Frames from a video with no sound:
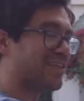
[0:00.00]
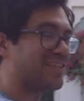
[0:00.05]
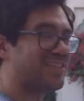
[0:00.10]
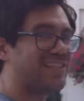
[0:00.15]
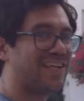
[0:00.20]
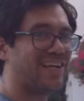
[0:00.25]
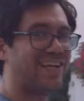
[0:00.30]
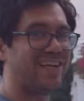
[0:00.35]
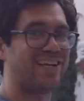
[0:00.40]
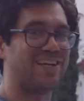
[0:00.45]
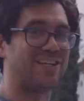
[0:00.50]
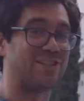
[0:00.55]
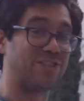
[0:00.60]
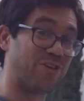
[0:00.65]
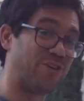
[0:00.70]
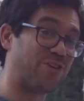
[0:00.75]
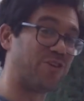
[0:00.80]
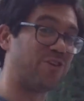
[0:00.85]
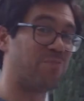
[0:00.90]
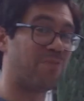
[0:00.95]
I say it's
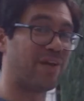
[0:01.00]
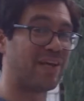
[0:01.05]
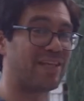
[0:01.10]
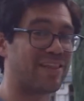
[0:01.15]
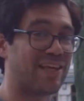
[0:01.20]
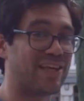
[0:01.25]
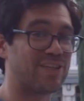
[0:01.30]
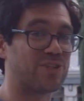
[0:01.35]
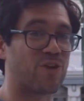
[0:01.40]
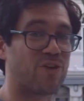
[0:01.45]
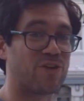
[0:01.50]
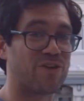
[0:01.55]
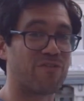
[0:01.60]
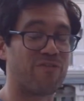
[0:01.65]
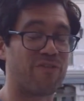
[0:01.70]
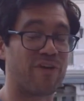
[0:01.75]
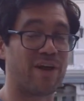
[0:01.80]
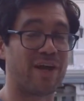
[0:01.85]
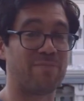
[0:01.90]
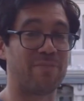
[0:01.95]
good to make things hard to
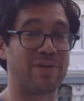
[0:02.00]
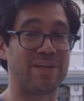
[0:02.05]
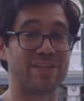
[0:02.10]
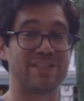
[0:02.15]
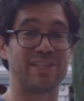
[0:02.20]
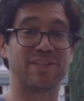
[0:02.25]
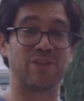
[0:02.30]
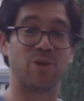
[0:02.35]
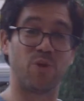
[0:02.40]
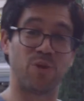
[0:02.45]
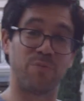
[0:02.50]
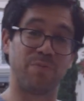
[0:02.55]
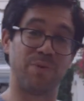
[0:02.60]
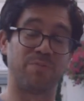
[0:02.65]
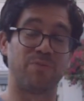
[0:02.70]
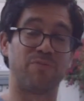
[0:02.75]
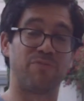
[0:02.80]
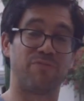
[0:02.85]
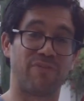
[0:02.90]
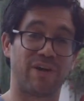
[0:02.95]
find, because then the only
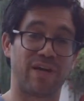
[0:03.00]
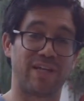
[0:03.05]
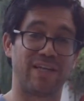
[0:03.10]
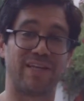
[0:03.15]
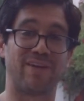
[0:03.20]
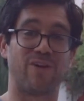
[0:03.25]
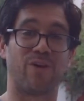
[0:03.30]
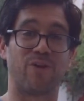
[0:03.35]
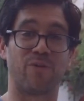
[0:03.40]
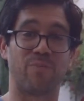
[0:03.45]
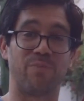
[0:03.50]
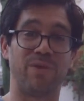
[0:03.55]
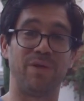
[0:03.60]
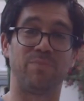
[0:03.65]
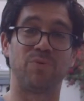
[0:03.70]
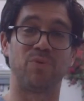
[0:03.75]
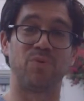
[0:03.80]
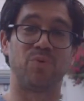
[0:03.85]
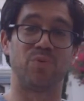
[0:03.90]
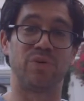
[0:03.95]
people who find it are the
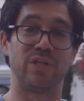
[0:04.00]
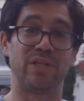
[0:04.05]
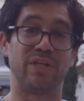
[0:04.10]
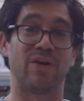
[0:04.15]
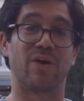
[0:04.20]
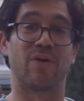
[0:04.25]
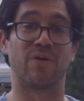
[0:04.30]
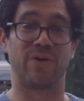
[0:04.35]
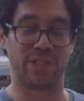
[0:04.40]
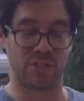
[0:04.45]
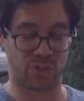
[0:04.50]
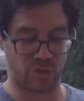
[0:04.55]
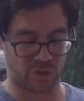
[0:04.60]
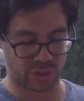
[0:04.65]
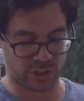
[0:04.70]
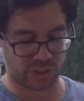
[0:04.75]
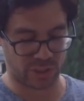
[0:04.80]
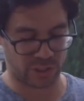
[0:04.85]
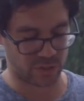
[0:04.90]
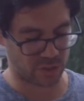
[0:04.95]
people who really are
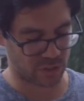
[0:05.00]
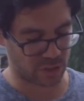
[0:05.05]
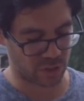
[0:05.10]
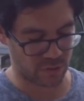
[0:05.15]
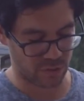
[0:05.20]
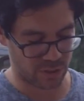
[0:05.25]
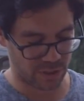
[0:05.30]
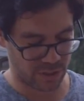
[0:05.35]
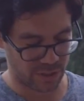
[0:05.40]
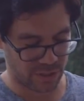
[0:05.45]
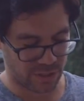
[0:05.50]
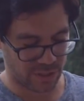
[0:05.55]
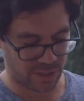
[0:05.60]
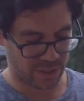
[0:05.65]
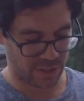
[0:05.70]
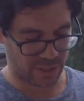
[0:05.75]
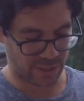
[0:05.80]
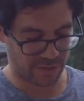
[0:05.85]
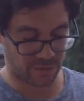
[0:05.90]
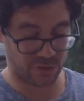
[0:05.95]
interested. So
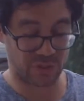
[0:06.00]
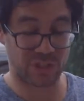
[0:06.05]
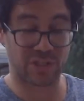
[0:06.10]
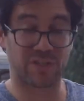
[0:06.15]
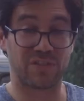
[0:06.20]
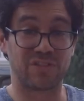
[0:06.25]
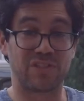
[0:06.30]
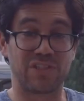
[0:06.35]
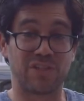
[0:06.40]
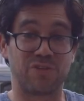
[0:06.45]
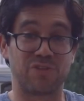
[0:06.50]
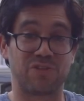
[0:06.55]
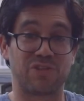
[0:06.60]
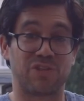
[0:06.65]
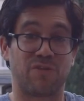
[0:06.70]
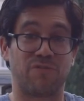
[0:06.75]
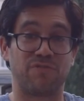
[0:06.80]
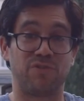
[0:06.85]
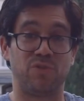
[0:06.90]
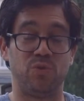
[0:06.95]
never sell
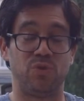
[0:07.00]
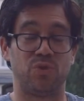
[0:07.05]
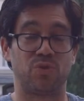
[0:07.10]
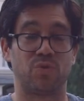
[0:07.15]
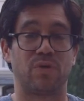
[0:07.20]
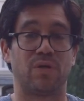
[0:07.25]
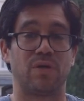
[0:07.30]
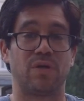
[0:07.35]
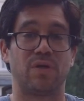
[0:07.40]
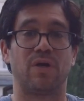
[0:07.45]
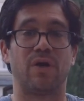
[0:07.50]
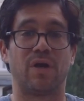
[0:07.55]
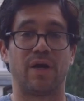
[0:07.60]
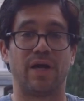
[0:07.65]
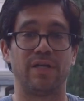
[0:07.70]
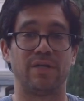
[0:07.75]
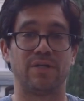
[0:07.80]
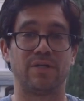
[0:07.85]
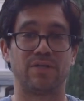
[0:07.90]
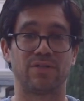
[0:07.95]
yourself too short. All
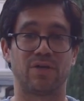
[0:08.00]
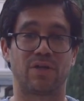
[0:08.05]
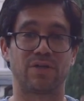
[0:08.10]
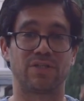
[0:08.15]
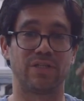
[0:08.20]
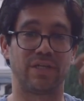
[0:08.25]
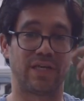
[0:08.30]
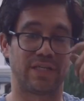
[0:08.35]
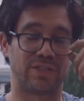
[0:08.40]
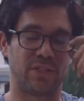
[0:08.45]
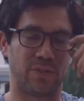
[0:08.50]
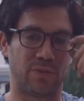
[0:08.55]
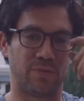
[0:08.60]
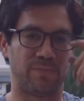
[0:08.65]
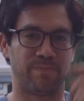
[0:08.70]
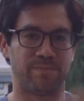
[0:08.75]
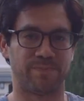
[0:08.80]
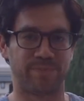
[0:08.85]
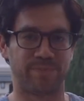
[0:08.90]
right, talk to you guys soon.